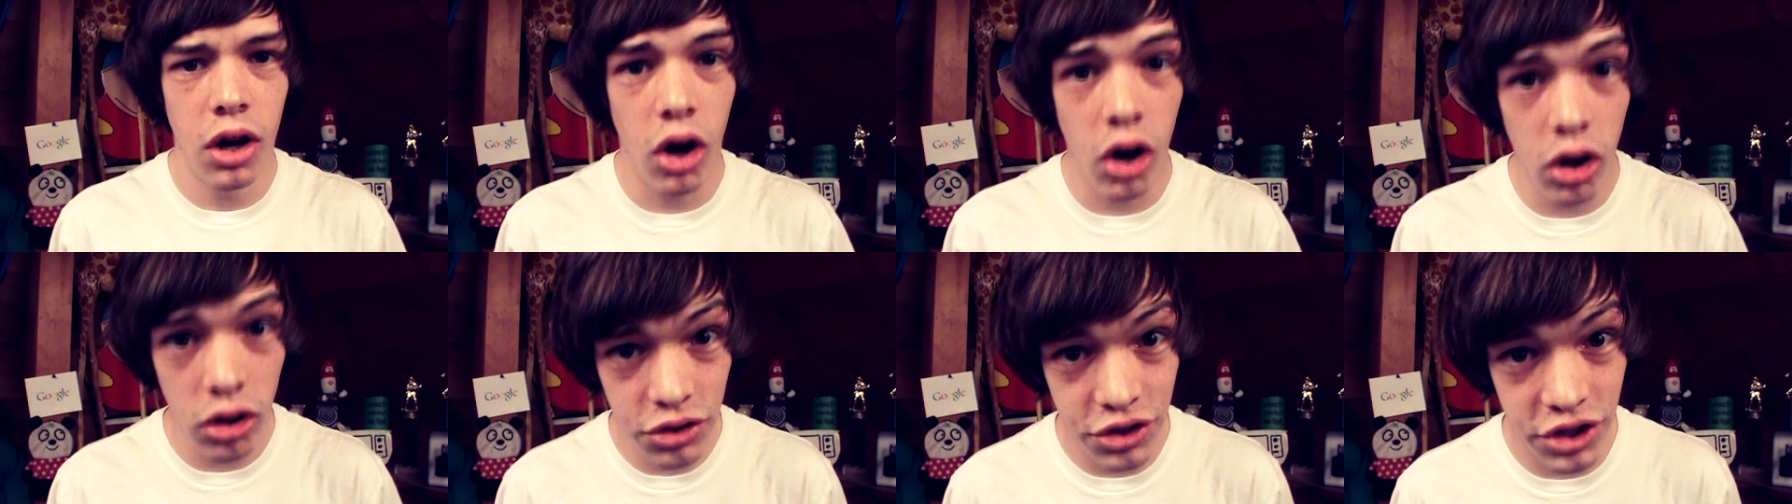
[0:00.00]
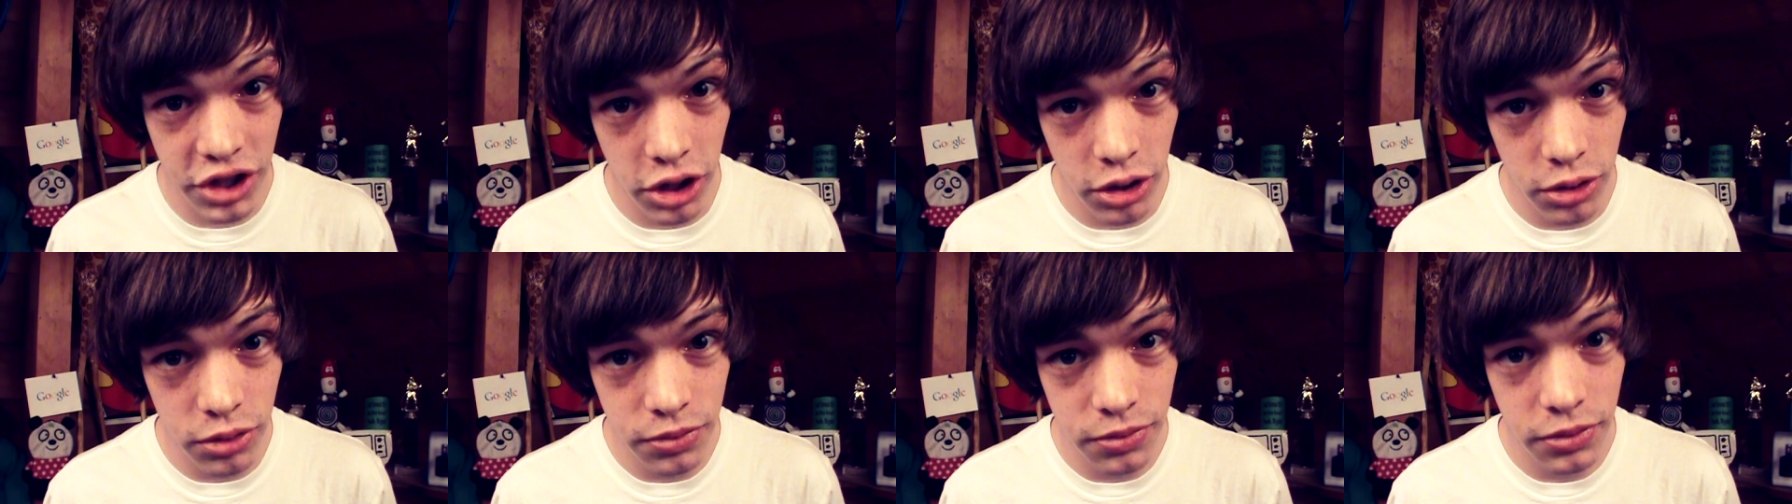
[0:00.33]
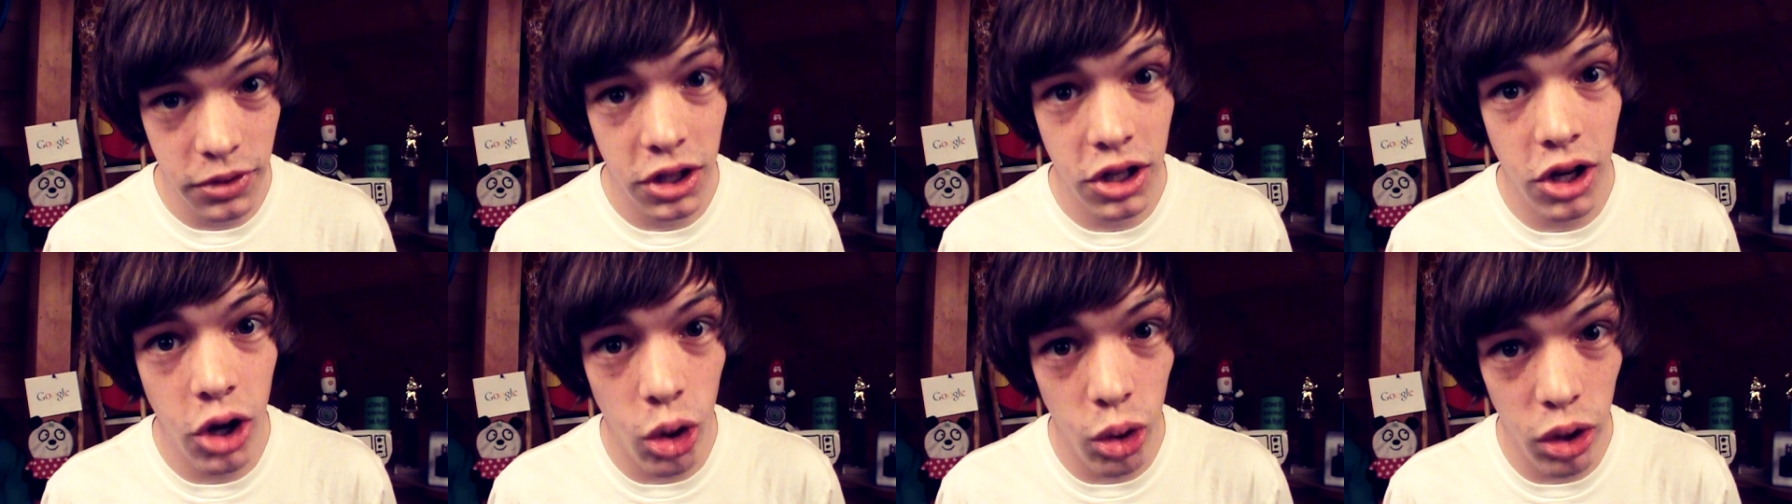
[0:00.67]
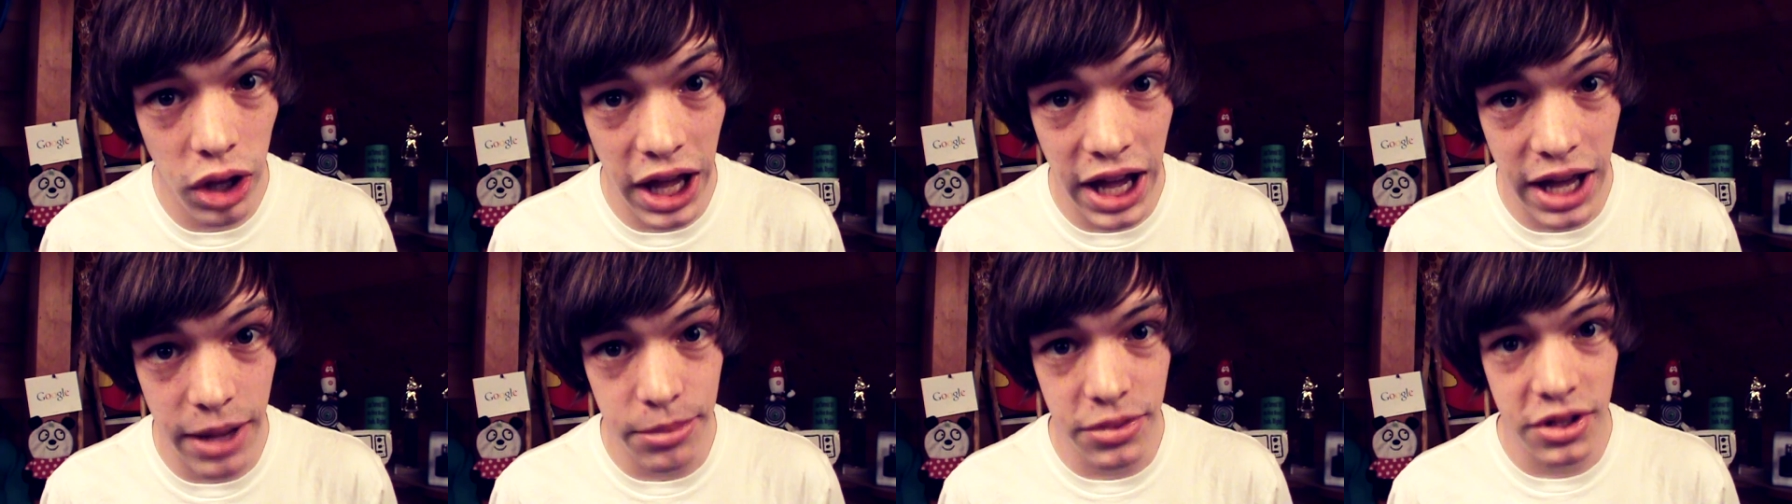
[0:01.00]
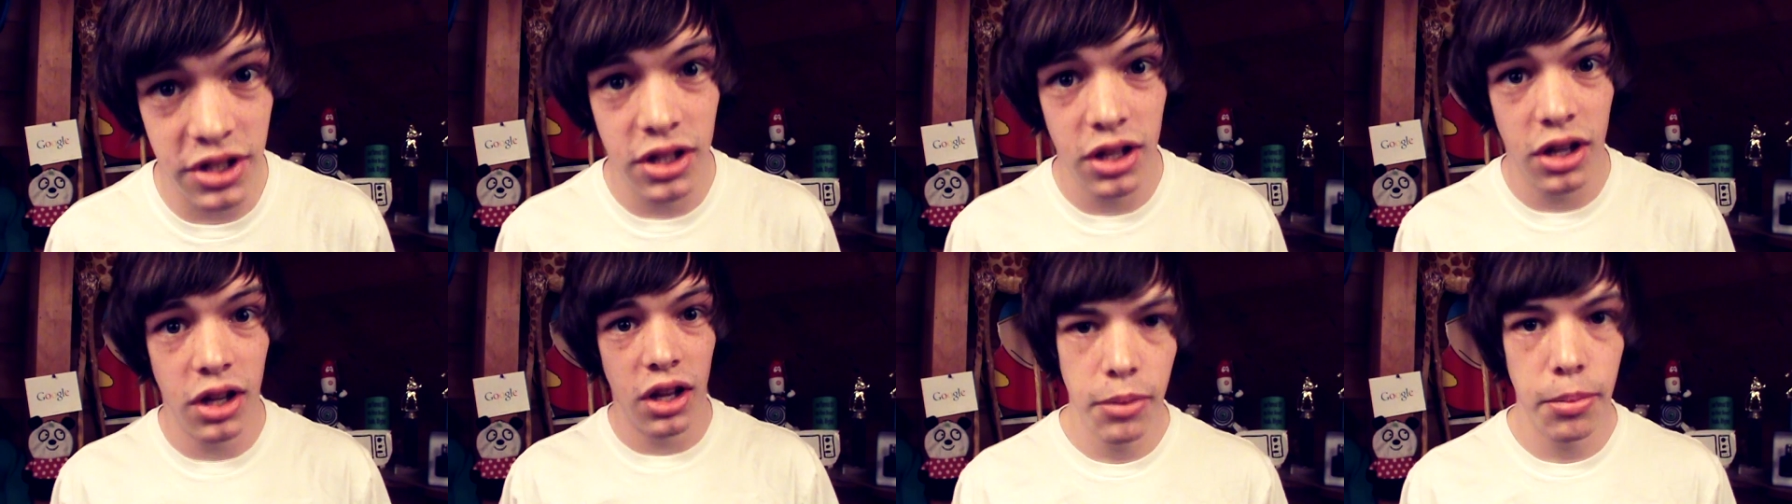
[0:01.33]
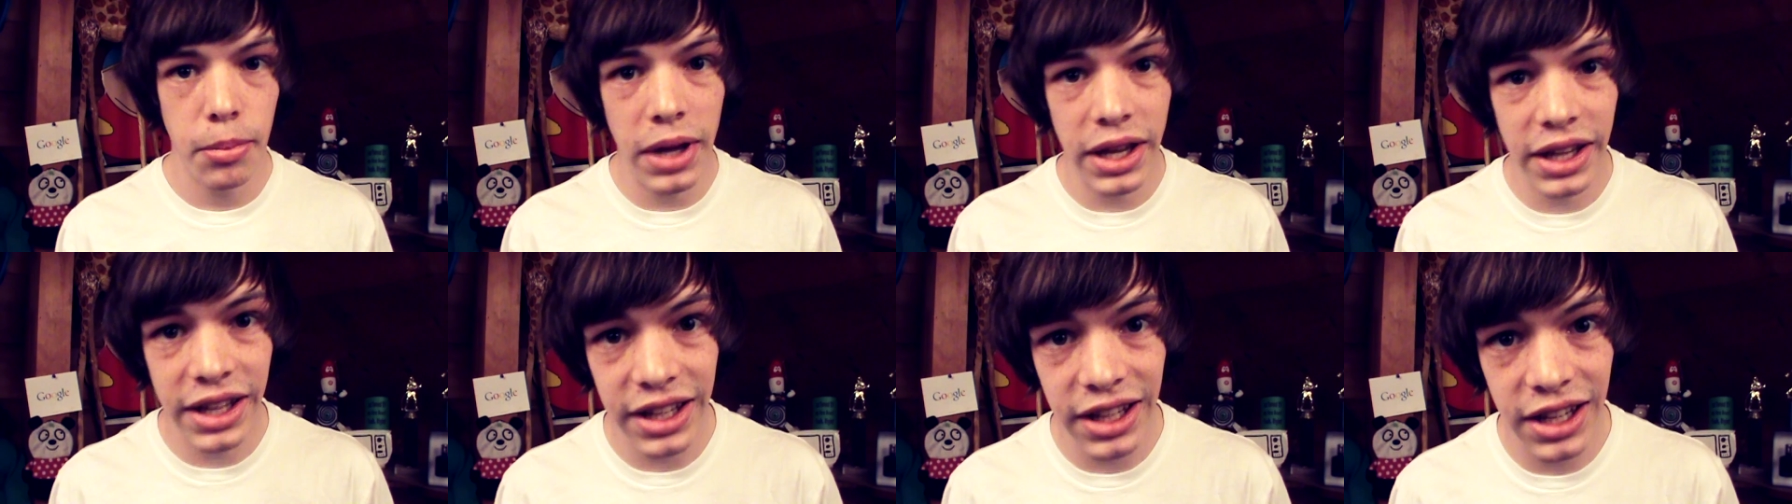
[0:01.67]
Also, collabs.
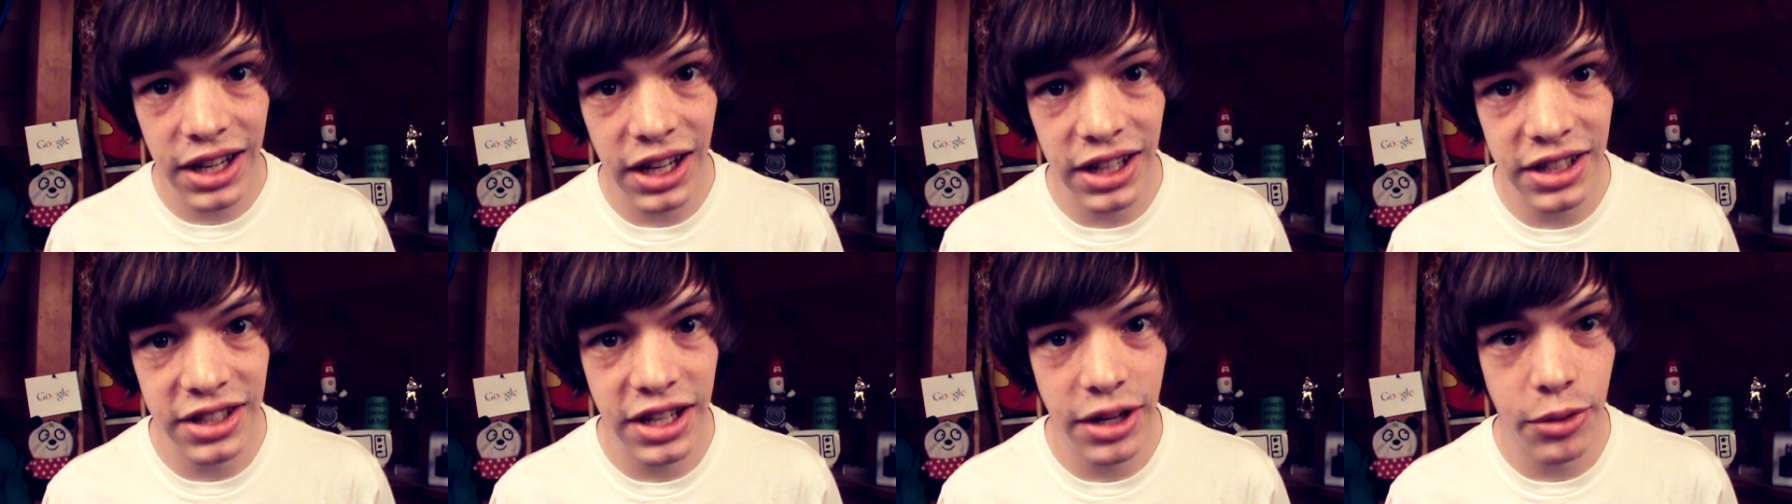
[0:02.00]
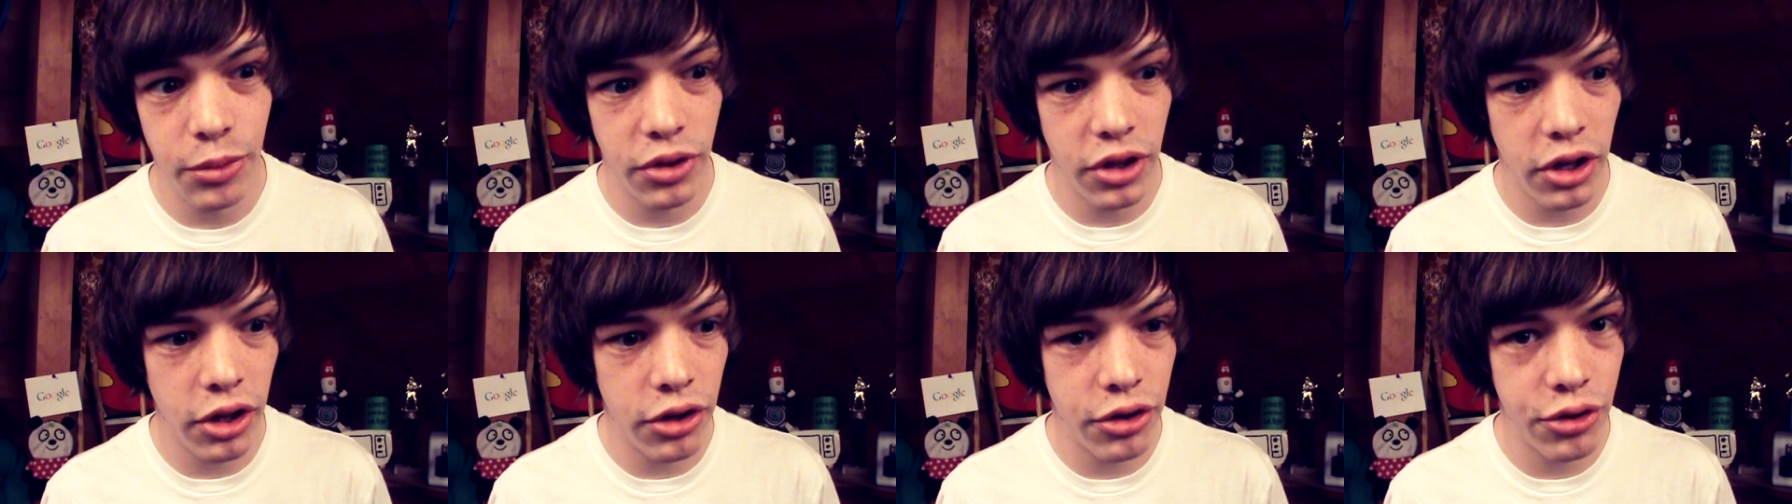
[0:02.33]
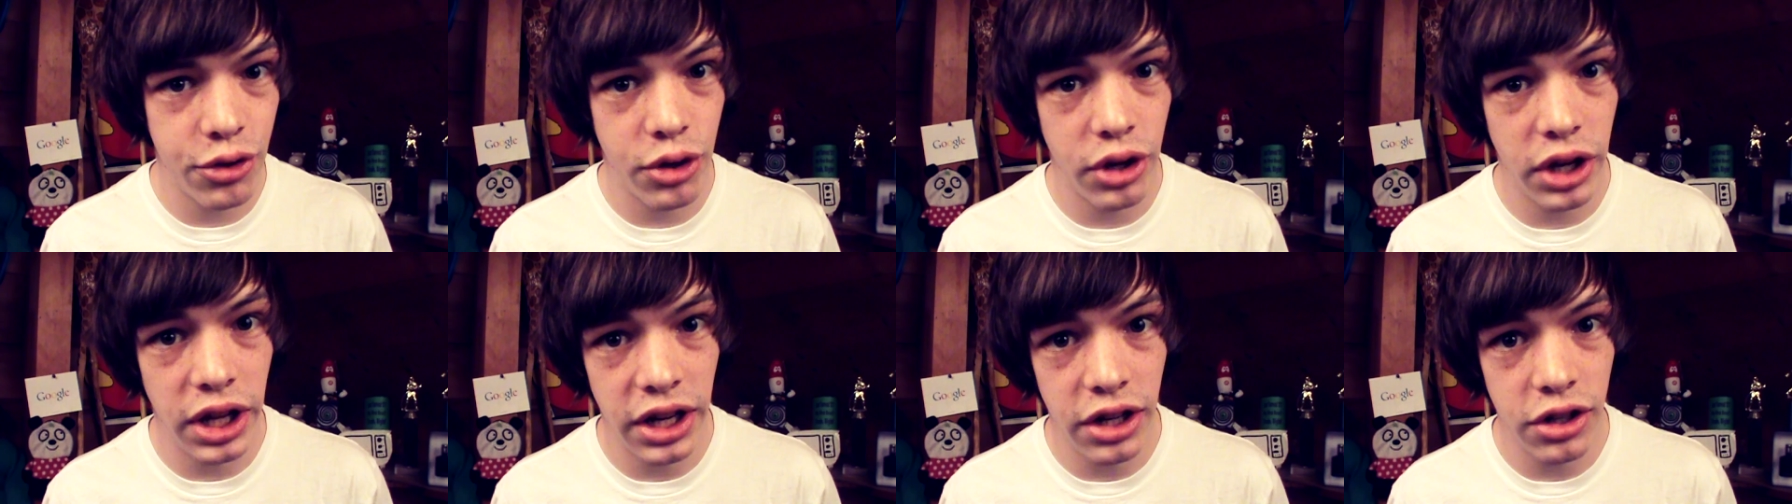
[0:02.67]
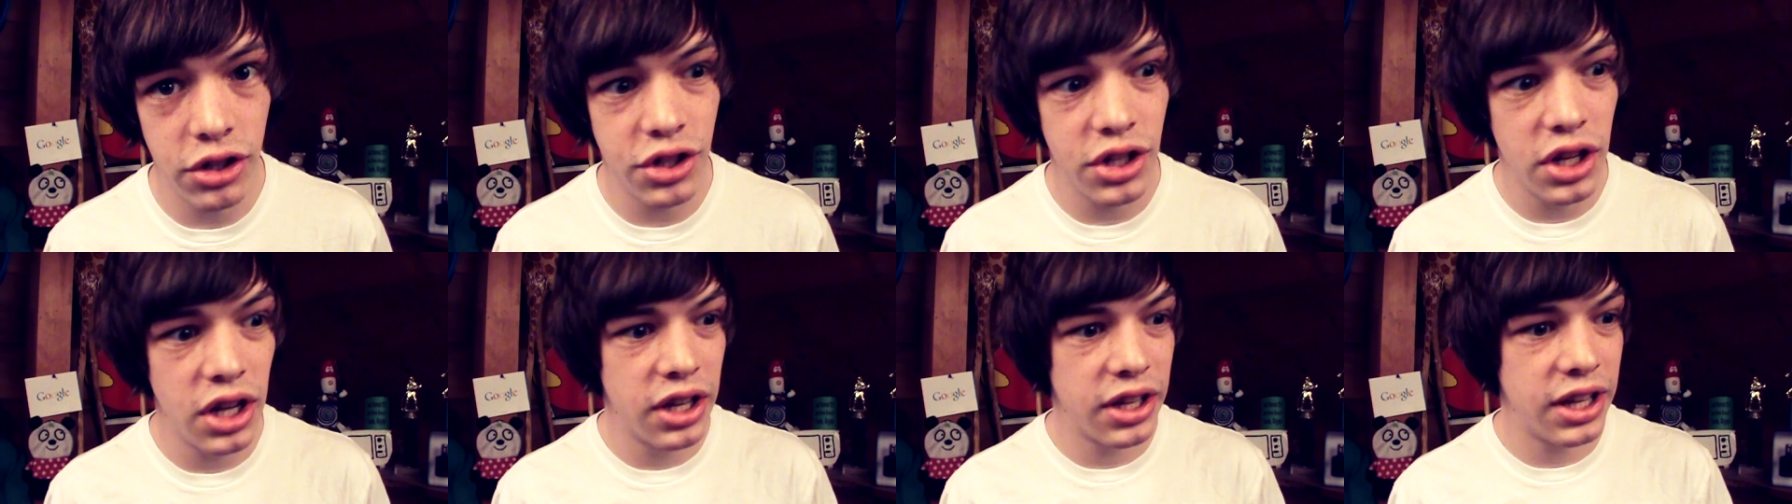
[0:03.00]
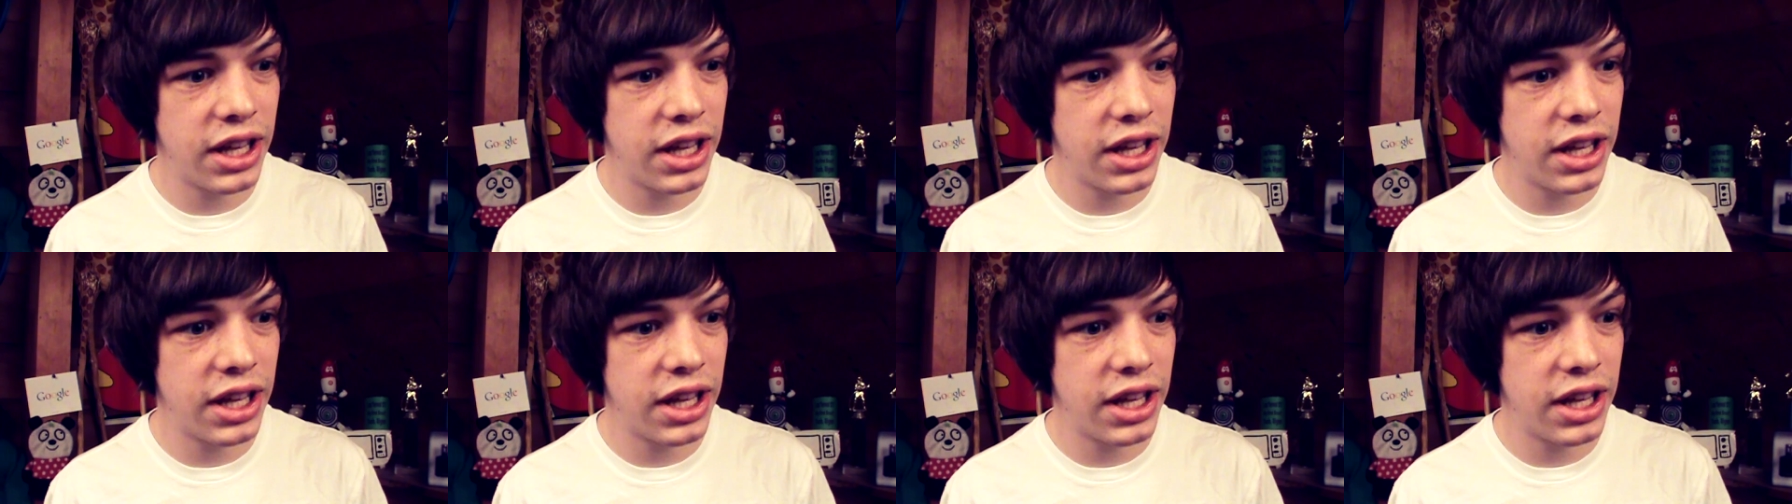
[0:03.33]
Making content with other creators